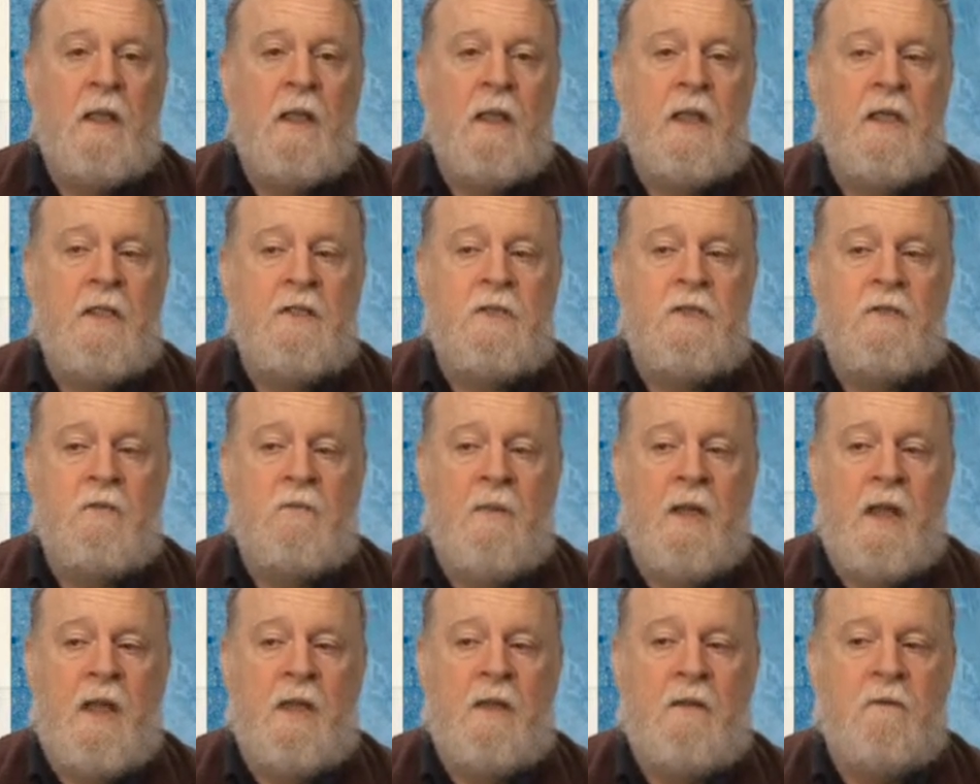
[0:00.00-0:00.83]
is to
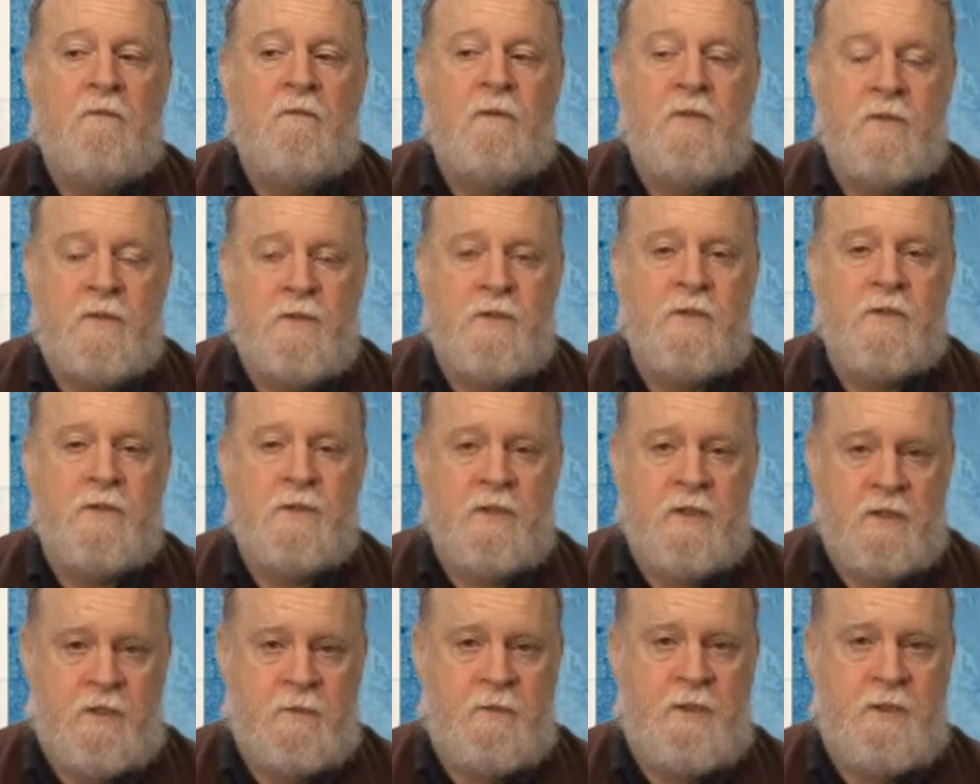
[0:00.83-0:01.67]
make future
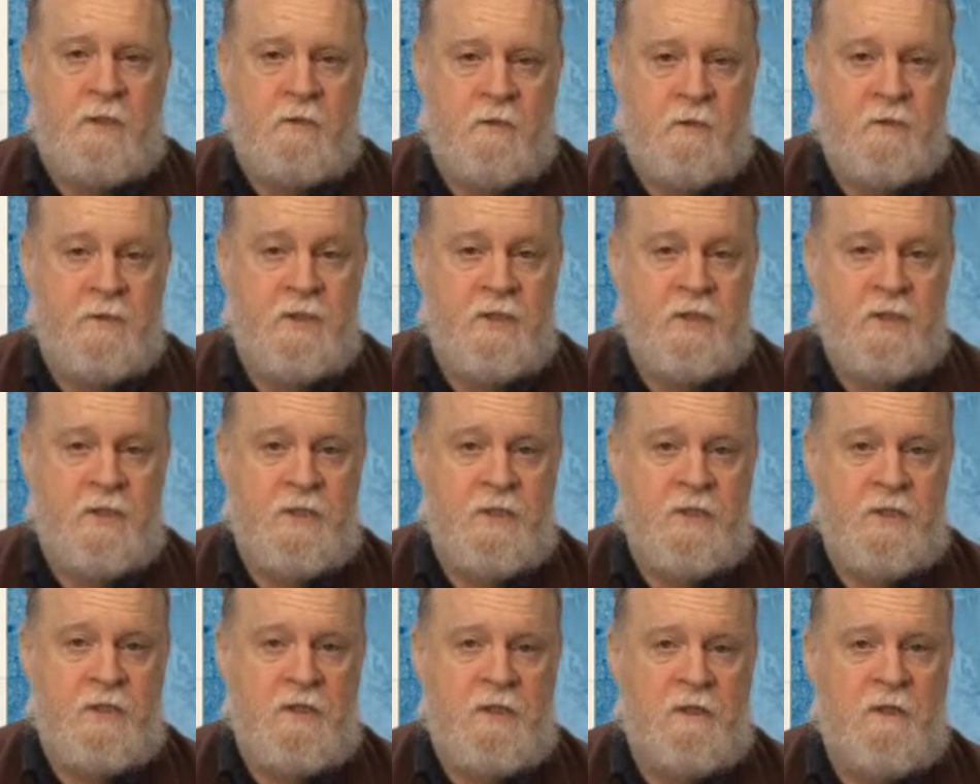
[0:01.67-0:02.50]
such
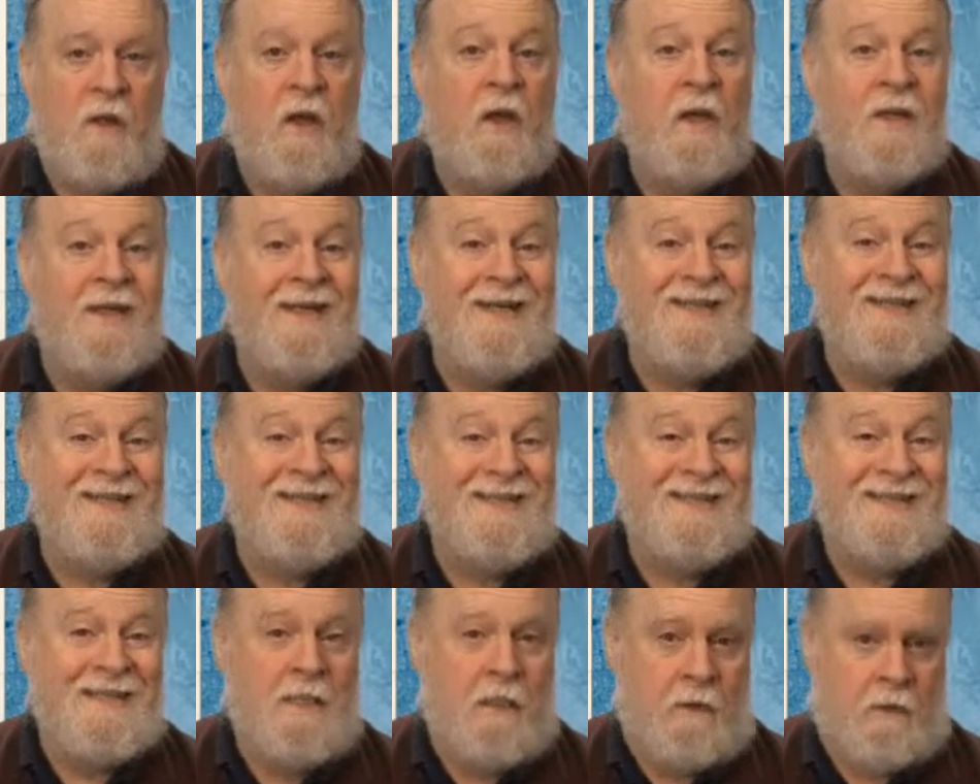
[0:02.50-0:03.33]
pilgrimages
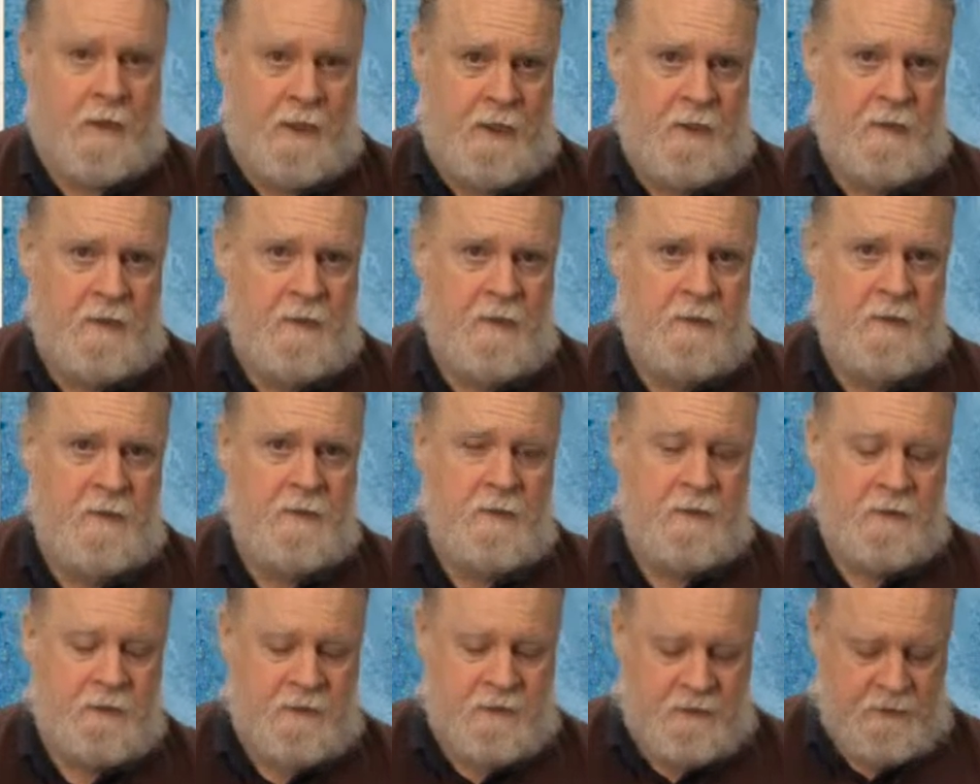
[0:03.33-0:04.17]
unnecessary.
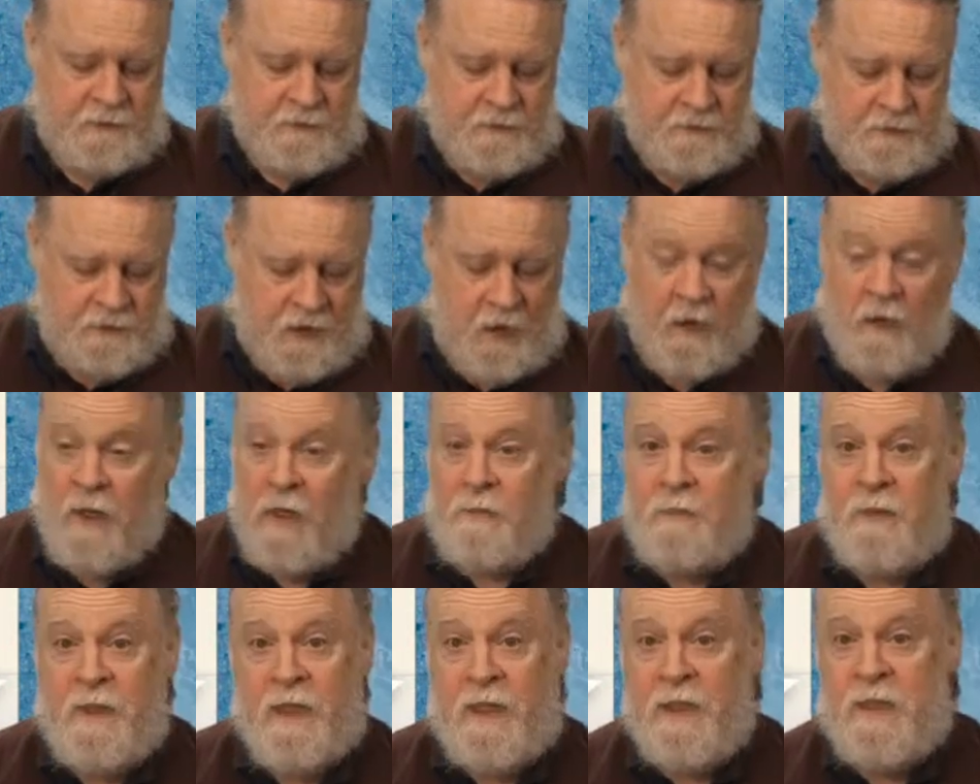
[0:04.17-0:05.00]

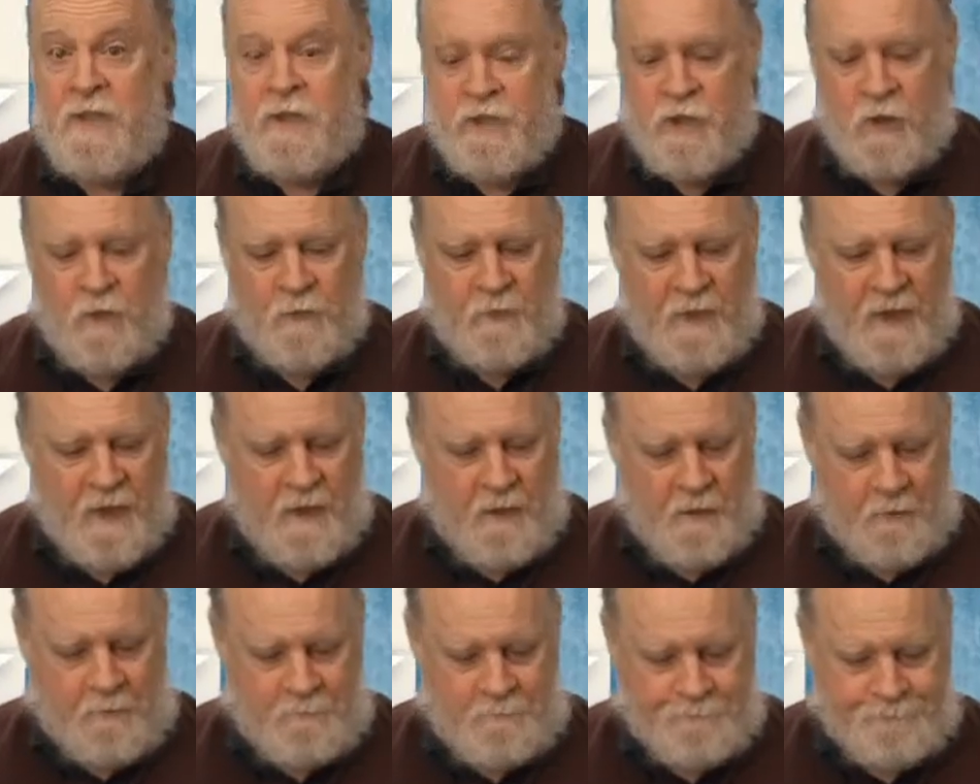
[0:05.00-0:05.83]
R.I.P. Joe
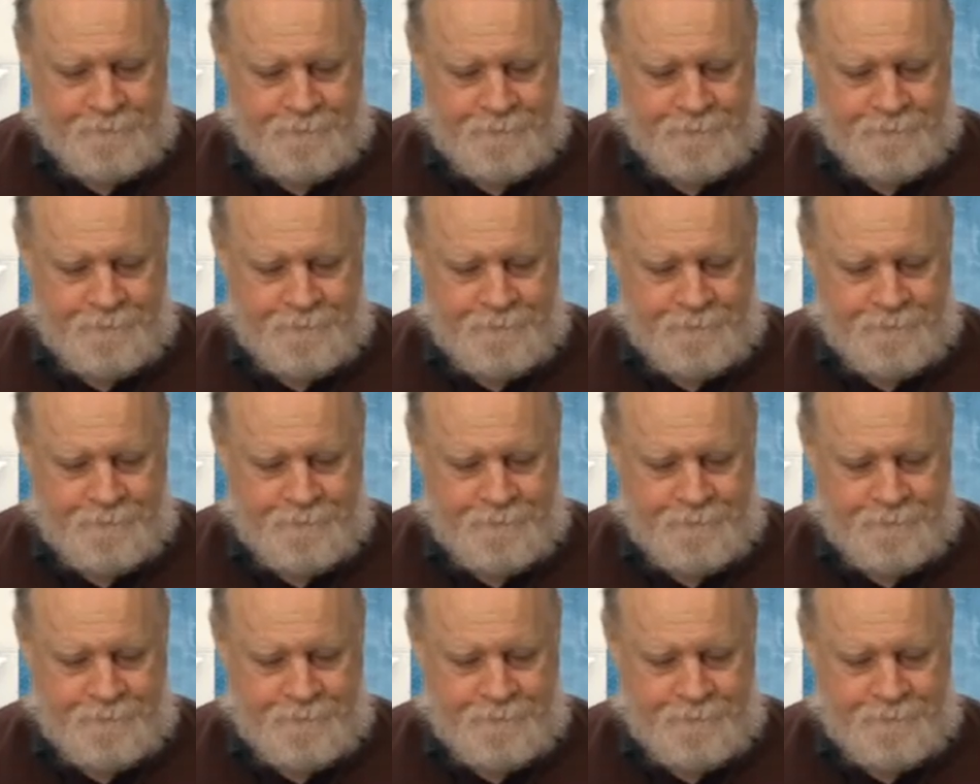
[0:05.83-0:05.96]
Bell.